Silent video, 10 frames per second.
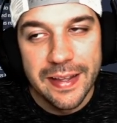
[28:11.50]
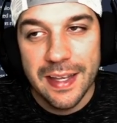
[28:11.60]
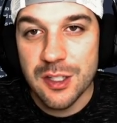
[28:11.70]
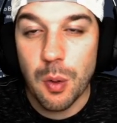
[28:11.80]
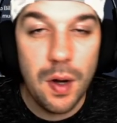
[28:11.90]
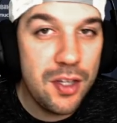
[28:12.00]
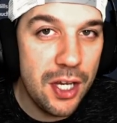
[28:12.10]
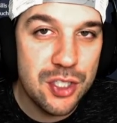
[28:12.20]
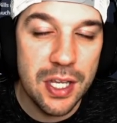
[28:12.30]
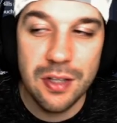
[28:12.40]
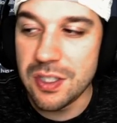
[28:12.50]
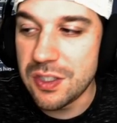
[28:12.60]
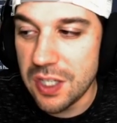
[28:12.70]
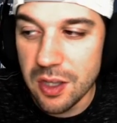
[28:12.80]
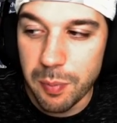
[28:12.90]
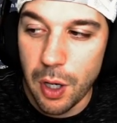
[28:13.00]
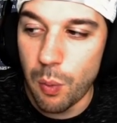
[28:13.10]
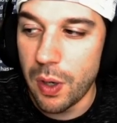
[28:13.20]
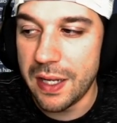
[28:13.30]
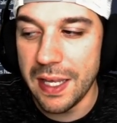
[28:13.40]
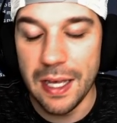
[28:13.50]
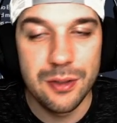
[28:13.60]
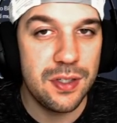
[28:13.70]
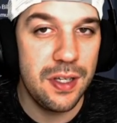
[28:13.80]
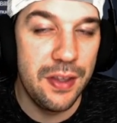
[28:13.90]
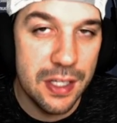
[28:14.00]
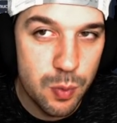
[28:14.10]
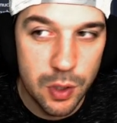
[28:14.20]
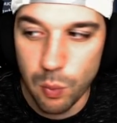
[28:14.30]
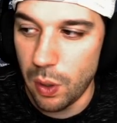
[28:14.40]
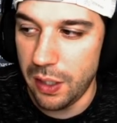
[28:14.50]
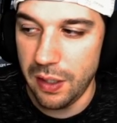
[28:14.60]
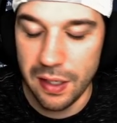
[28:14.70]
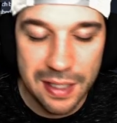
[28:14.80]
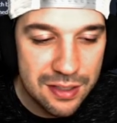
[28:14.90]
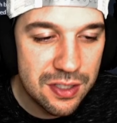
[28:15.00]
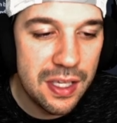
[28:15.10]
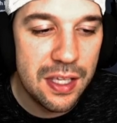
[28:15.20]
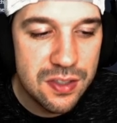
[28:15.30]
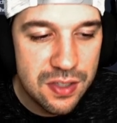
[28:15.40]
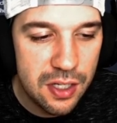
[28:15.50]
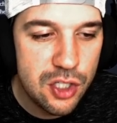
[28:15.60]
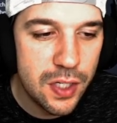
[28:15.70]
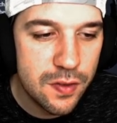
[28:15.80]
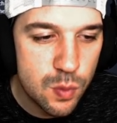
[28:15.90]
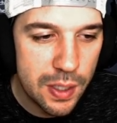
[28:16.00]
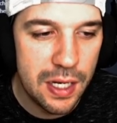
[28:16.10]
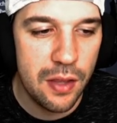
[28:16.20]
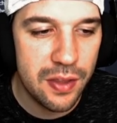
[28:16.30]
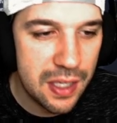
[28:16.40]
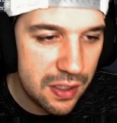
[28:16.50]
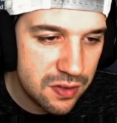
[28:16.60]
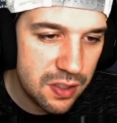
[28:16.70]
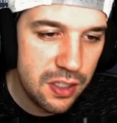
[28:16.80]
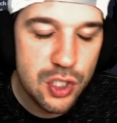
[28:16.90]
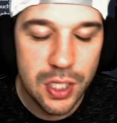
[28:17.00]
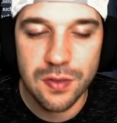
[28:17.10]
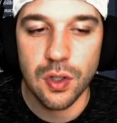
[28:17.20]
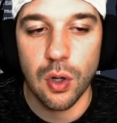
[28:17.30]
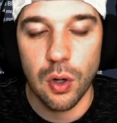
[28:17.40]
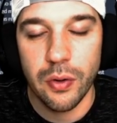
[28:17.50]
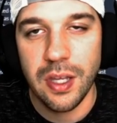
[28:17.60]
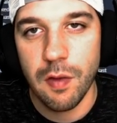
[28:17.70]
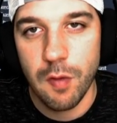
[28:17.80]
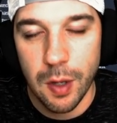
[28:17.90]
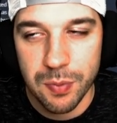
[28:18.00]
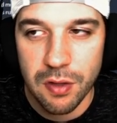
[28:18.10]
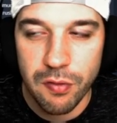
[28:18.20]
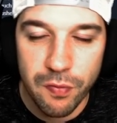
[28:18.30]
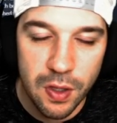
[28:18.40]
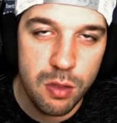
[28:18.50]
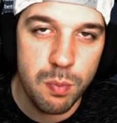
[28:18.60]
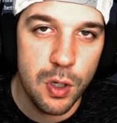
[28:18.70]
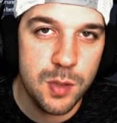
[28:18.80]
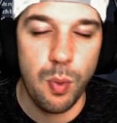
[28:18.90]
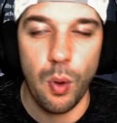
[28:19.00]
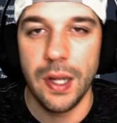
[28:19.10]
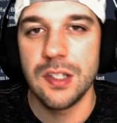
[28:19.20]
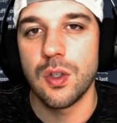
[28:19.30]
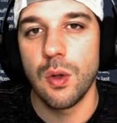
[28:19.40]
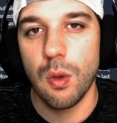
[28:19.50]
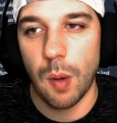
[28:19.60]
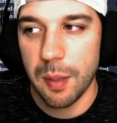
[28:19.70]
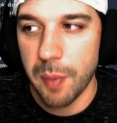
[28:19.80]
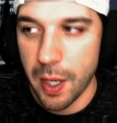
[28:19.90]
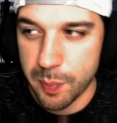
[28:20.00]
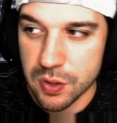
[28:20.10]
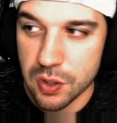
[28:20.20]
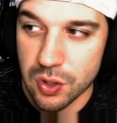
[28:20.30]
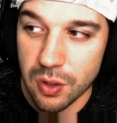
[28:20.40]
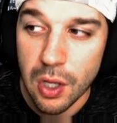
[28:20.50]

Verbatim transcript: He's scoring touchdowns. He's seeing the ball where it counts, and that's what you want. Against the Kansas City Chiefs right now, the Kansas City Chiefs are currently giving up the fifth most points to the running back position.